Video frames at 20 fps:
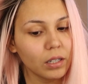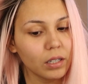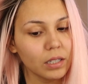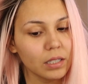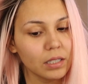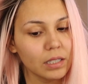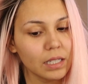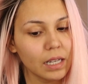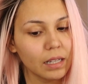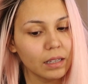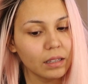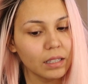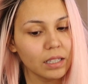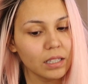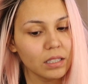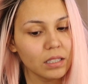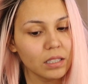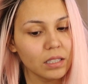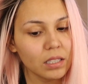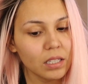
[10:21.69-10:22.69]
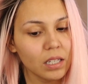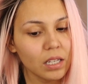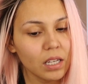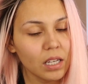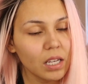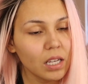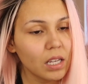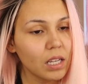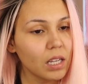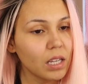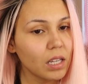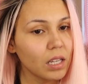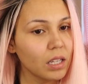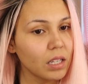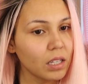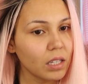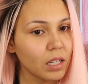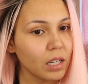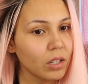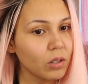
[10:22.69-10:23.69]
because that lace,
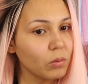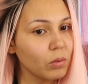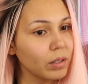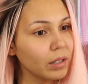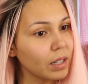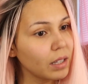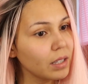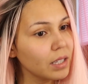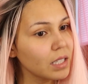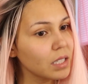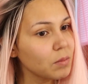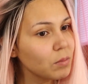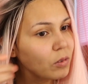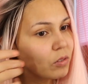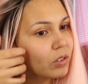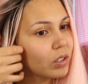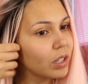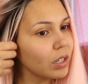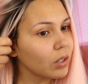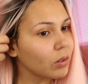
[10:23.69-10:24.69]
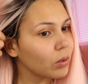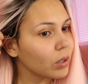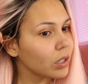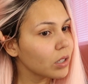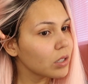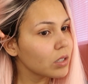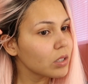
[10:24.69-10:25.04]
I don't want that lace moving anywhere.